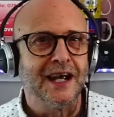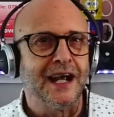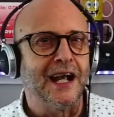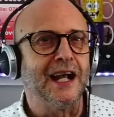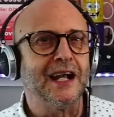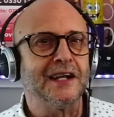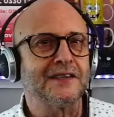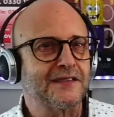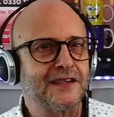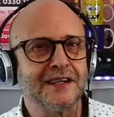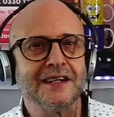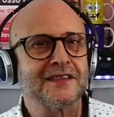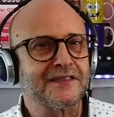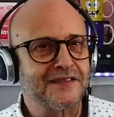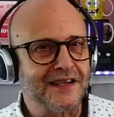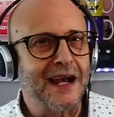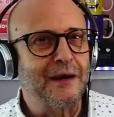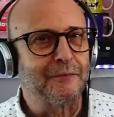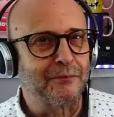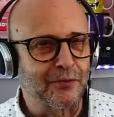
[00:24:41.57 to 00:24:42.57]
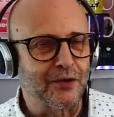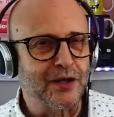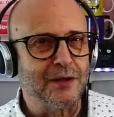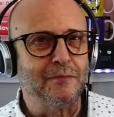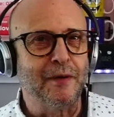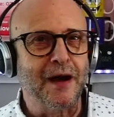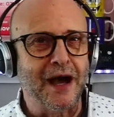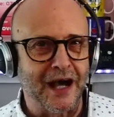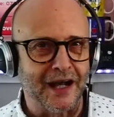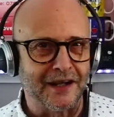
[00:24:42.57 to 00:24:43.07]
it's going to sound pretty
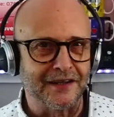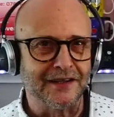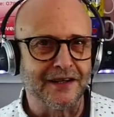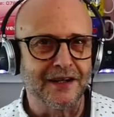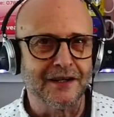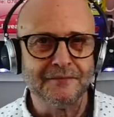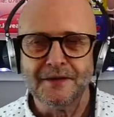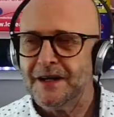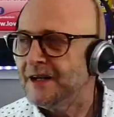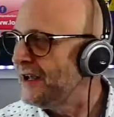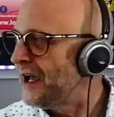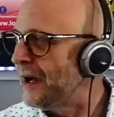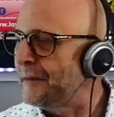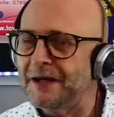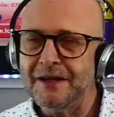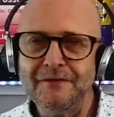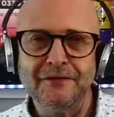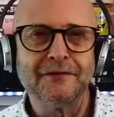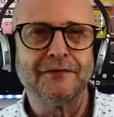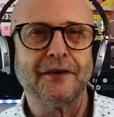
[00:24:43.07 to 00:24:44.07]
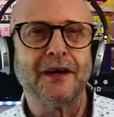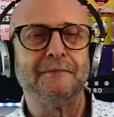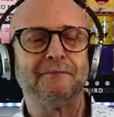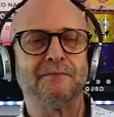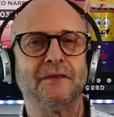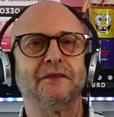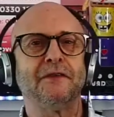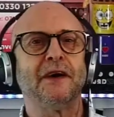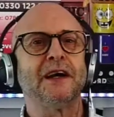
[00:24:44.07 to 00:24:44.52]
bad, I mean, even if I